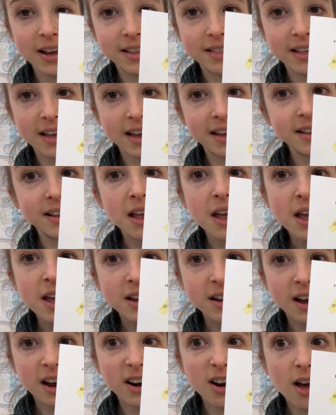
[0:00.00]
and then
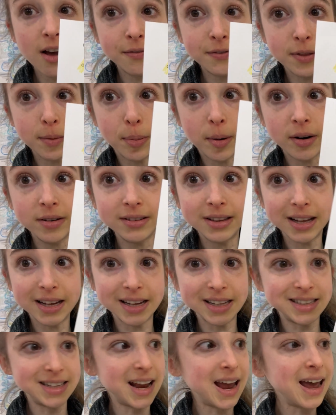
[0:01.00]
cut off the part that
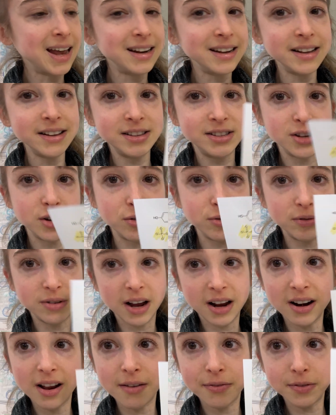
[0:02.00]
gets added. So
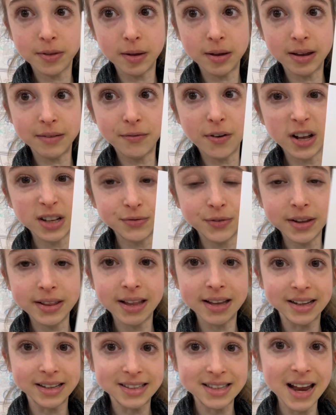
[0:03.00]
cut off the phosphate
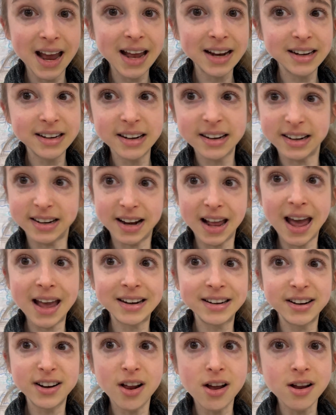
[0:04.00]
that gets added and
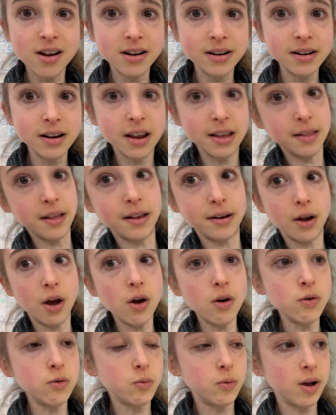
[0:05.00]
add it on. And then,
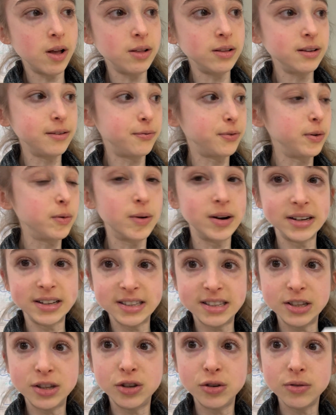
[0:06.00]
oh, well, if we
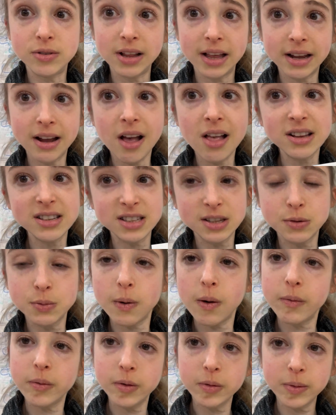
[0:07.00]
wanted to do glycolysis,
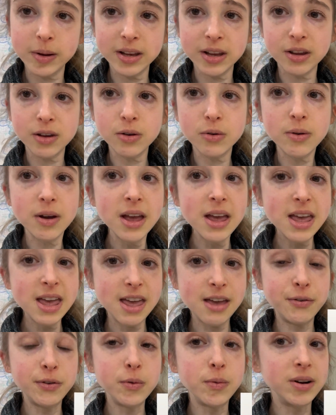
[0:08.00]
what would we do?
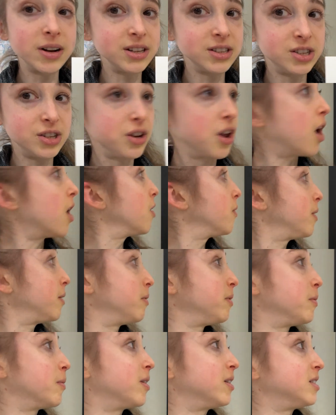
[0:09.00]
If we wanted to go and
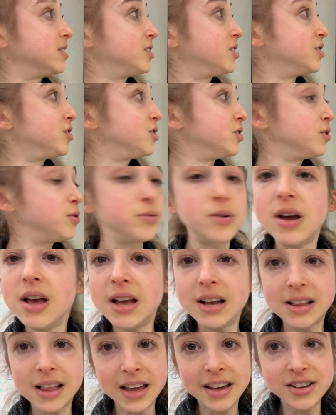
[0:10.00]
we wanted to do
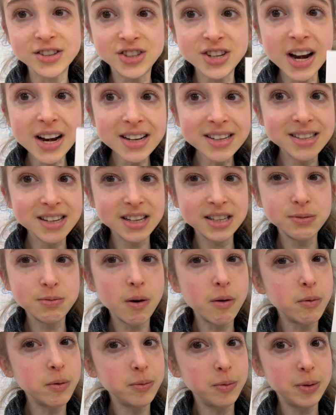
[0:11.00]
glycogenesis,
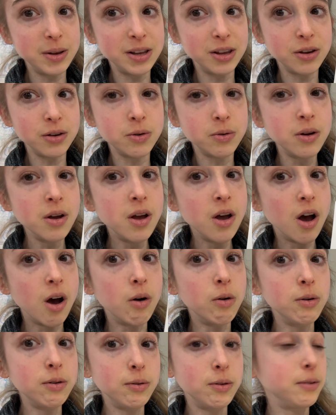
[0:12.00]
what would we do?
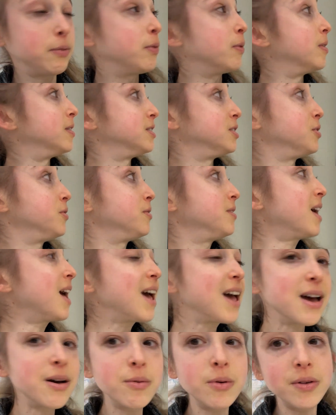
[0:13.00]
Oh, well, if we wanted to do
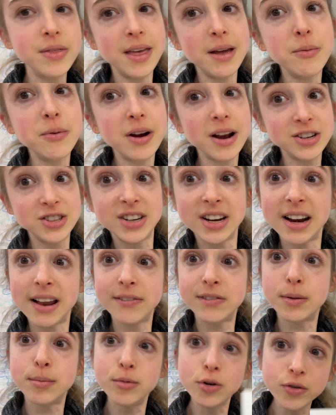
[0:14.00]
that, well, then we're actually going to
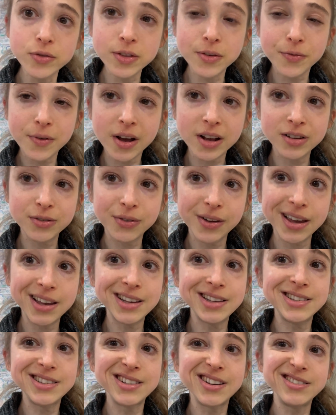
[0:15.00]
have to move the
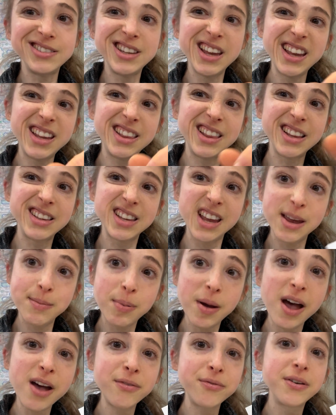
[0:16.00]
phosphate. So take the
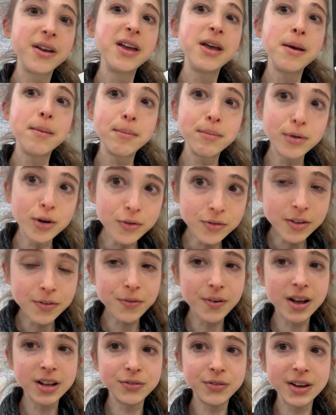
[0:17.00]
tape off, move the
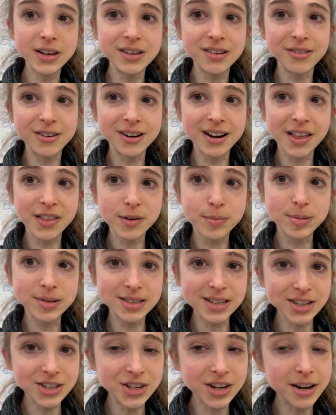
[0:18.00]
phosphate to another
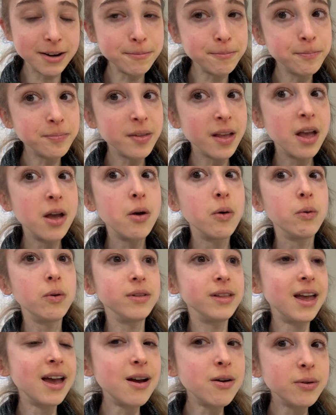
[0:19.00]
position.
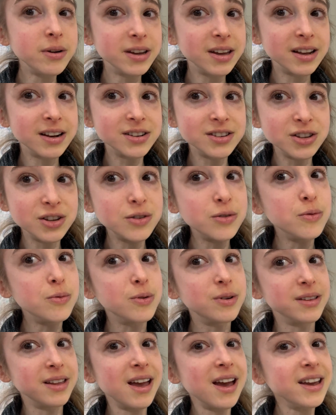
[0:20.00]
Well, now what you are going to do?
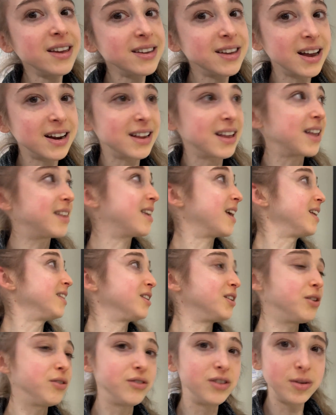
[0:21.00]
Well, now you got to take
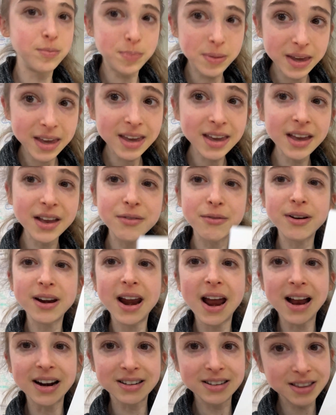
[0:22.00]
the UTP and
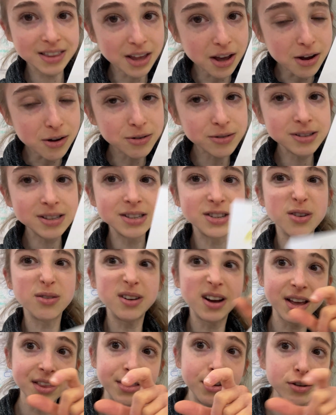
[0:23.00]
react those. So
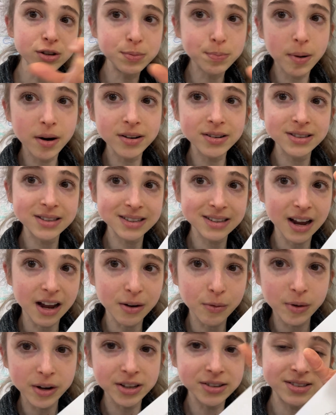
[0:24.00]
cut those parts,
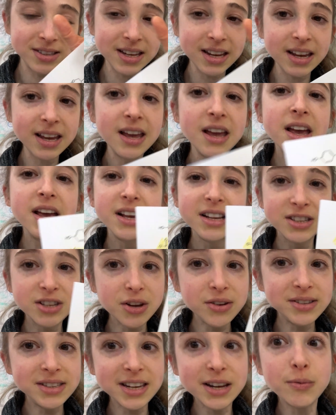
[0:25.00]
cut what you see. So
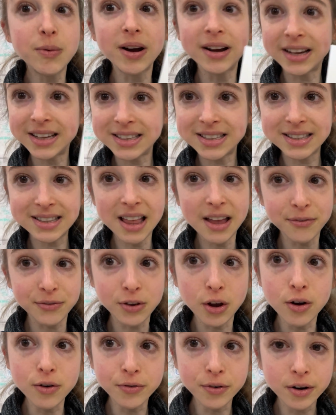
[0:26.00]
you see what gets left
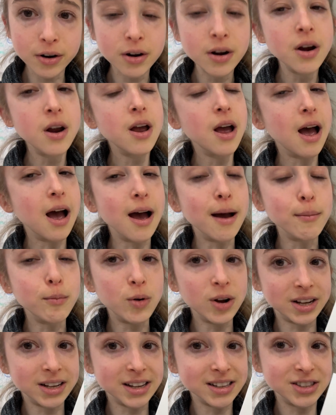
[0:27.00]
over, um,
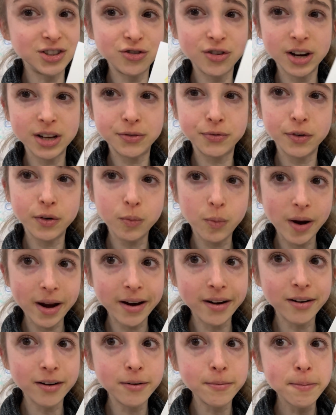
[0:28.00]
what gets transferred
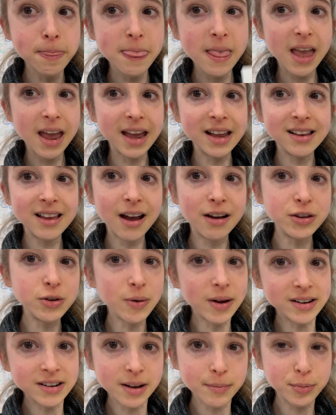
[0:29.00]
where, and how
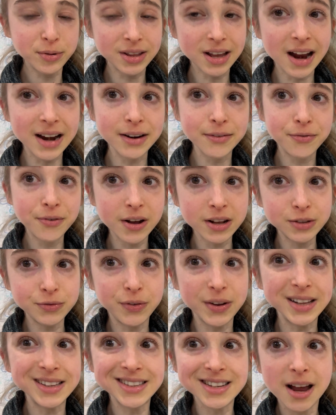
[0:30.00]
you end up with kind of
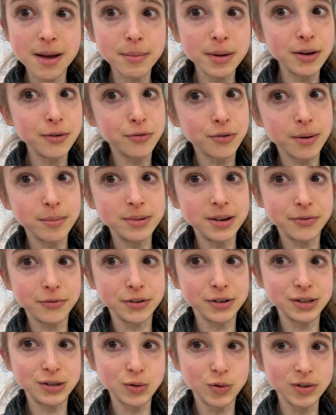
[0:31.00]
phosphates coming from
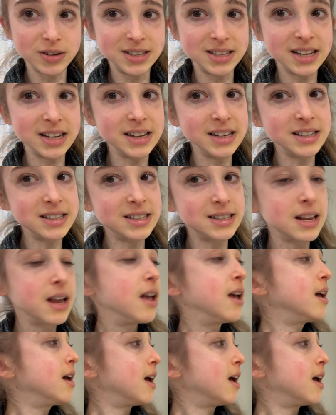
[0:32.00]
different sources.